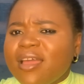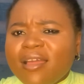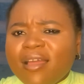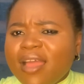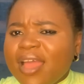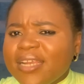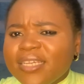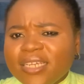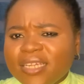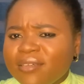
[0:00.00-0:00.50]

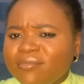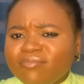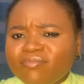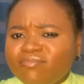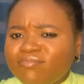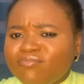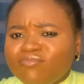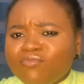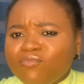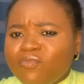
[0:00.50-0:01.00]
any
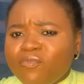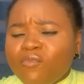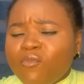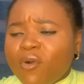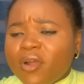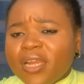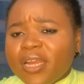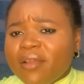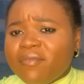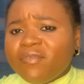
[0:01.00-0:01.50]

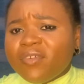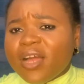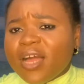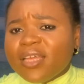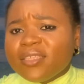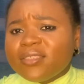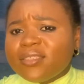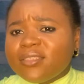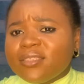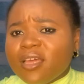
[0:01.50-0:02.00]
whatever